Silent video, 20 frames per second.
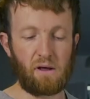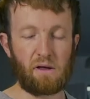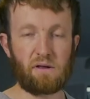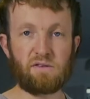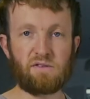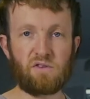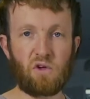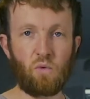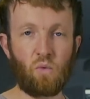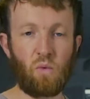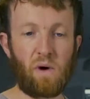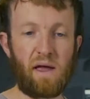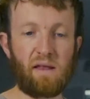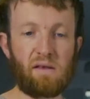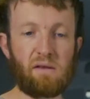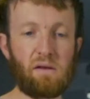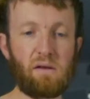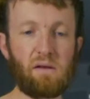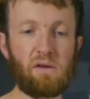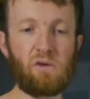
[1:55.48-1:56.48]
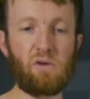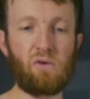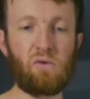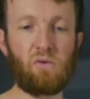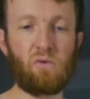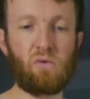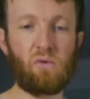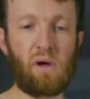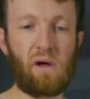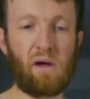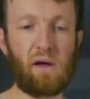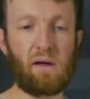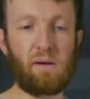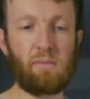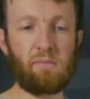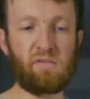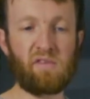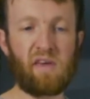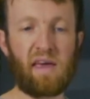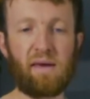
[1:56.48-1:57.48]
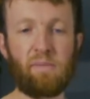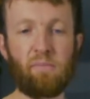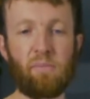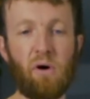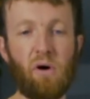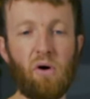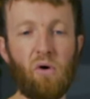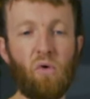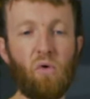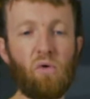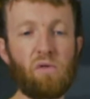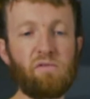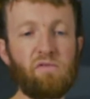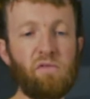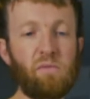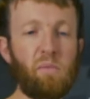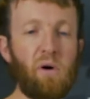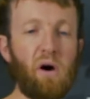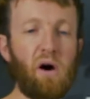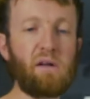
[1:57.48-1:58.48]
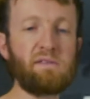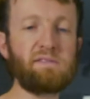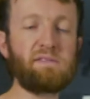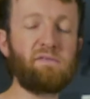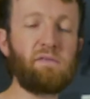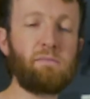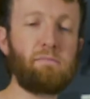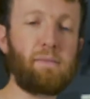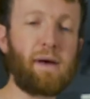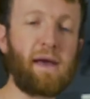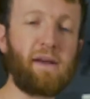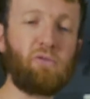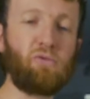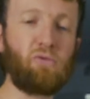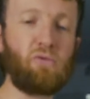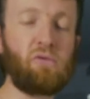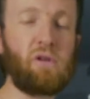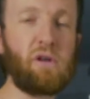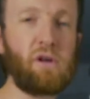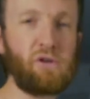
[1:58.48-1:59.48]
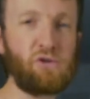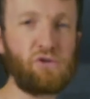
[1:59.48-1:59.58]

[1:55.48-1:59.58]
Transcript: So when you take apart all of the parts of the mackerel,